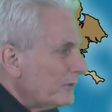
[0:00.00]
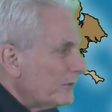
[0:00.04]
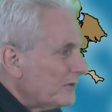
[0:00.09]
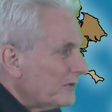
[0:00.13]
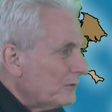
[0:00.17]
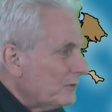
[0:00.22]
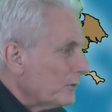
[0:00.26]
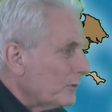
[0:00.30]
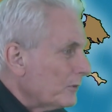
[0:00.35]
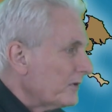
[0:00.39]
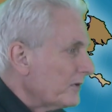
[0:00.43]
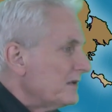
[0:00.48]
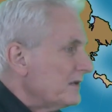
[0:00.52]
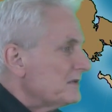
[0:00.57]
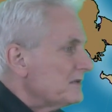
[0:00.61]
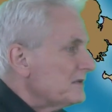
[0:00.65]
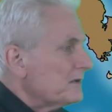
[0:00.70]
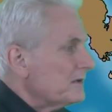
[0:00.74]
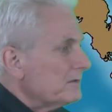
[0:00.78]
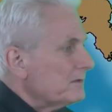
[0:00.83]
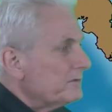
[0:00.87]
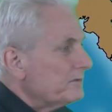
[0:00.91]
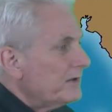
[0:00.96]
north and
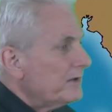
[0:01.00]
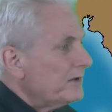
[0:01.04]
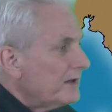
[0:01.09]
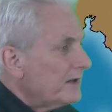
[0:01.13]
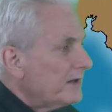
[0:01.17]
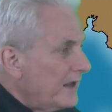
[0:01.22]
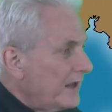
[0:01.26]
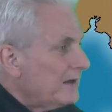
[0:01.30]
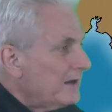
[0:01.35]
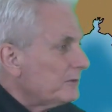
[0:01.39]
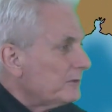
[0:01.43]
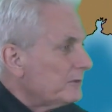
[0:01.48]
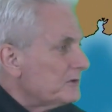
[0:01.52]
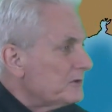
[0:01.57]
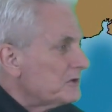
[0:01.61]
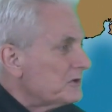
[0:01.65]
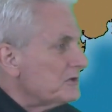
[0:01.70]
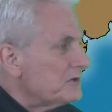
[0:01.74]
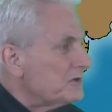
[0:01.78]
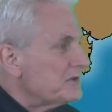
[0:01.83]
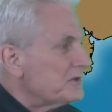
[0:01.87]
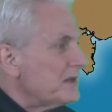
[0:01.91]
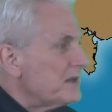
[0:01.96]
northeast of
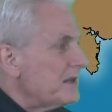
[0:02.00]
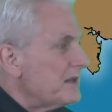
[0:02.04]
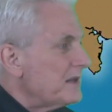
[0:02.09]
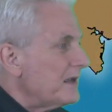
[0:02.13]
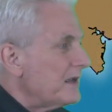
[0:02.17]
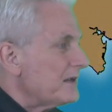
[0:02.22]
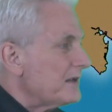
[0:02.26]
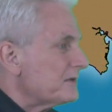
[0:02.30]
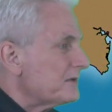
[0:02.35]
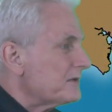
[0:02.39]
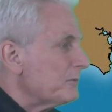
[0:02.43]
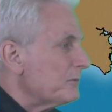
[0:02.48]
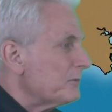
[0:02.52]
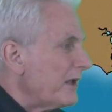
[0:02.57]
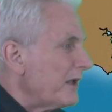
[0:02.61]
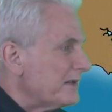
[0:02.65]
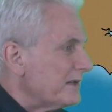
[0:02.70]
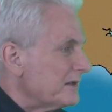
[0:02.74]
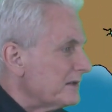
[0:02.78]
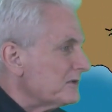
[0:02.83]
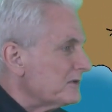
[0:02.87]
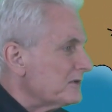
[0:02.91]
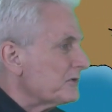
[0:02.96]
Anchorage. Could see uh, some
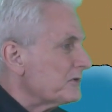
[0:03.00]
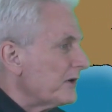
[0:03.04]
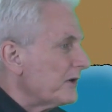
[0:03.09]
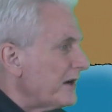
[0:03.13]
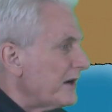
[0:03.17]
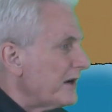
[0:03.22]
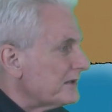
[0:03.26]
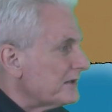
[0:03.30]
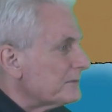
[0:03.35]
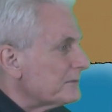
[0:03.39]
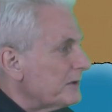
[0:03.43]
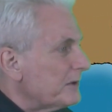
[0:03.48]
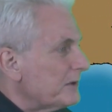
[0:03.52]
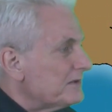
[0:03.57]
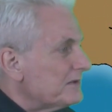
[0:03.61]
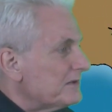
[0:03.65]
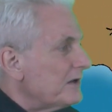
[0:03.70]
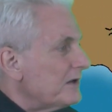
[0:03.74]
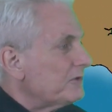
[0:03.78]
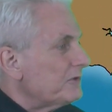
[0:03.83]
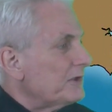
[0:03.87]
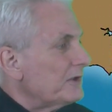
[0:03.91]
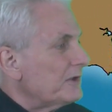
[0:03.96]
lightning strikes,
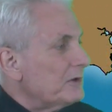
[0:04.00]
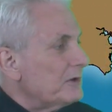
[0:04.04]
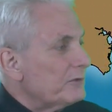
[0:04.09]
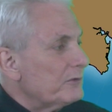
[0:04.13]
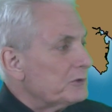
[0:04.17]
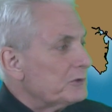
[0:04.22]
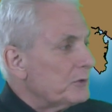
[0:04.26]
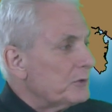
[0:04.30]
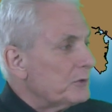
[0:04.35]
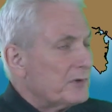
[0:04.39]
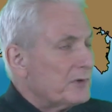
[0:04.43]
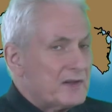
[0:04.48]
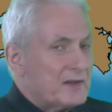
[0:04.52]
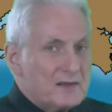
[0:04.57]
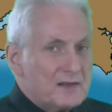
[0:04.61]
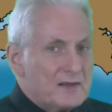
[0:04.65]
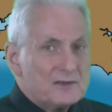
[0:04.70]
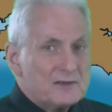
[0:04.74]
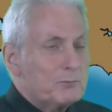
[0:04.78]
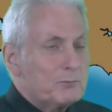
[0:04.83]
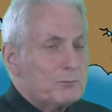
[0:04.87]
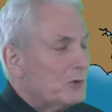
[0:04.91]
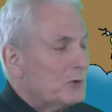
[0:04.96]
but definitely over toward
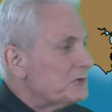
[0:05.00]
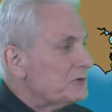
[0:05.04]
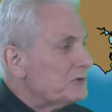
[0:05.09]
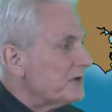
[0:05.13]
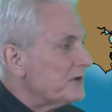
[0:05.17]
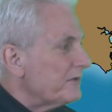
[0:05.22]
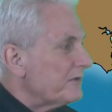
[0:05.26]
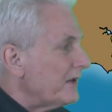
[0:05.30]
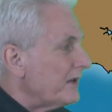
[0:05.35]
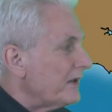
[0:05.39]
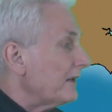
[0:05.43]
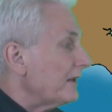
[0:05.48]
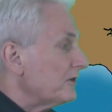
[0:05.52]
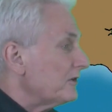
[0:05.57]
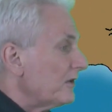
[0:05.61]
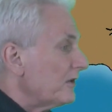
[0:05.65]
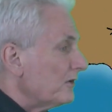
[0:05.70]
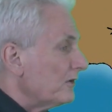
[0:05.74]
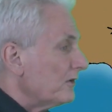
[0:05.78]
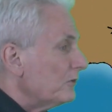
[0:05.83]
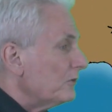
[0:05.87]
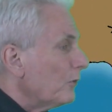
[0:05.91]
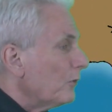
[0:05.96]
the east, most of it, and
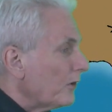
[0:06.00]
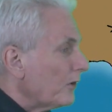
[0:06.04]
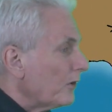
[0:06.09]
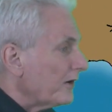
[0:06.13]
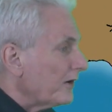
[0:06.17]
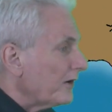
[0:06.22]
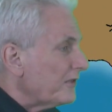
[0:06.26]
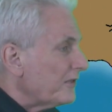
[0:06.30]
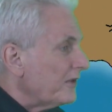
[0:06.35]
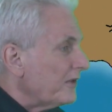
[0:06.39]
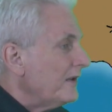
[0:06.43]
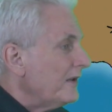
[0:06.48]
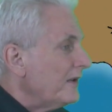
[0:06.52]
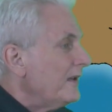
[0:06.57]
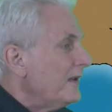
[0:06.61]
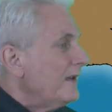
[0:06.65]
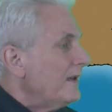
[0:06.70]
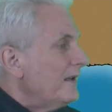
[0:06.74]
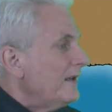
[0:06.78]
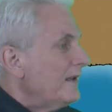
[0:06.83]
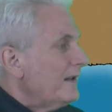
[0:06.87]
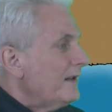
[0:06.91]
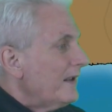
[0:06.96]
to the north.
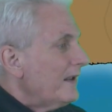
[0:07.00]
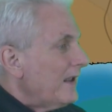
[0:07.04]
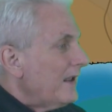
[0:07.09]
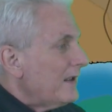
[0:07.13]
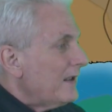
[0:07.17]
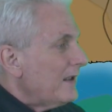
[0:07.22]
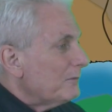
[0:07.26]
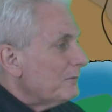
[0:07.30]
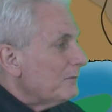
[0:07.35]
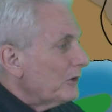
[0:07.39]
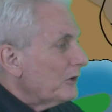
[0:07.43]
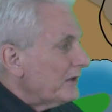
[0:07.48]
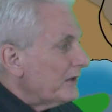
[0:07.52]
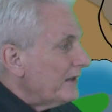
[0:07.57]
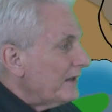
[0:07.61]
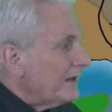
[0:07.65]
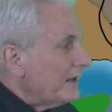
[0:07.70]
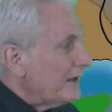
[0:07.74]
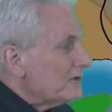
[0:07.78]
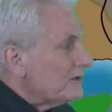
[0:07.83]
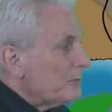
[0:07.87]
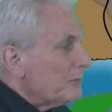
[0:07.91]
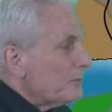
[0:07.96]
And
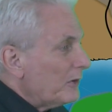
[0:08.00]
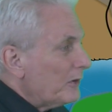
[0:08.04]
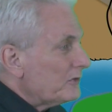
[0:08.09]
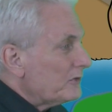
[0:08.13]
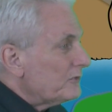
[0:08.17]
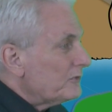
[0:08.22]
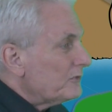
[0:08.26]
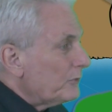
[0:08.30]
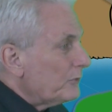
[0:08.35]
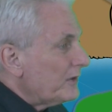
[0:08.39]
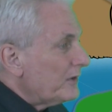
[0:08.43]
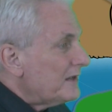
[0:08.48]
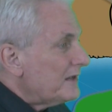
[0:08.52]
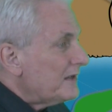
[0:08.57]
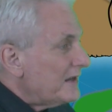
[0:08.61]
looking at tomorrow's